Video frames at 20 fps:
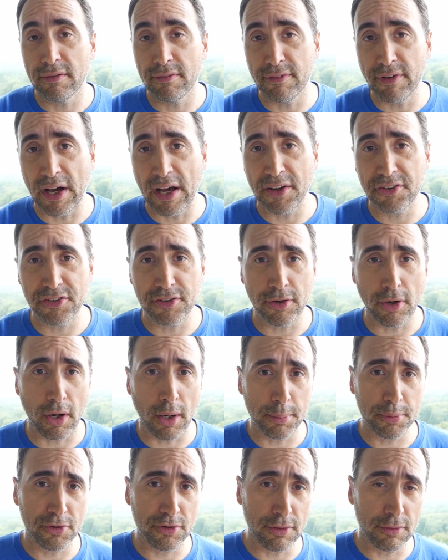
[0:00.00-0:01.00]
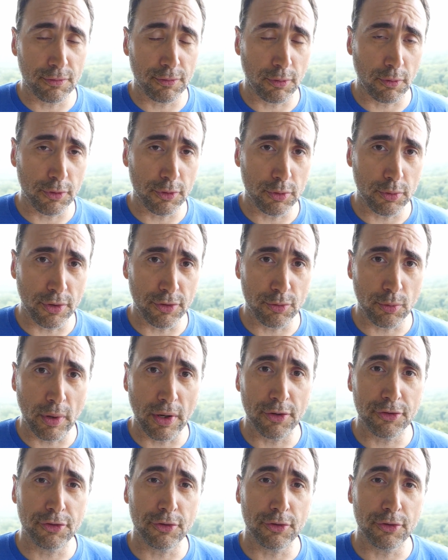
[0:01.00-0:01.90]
that's an option for you as well.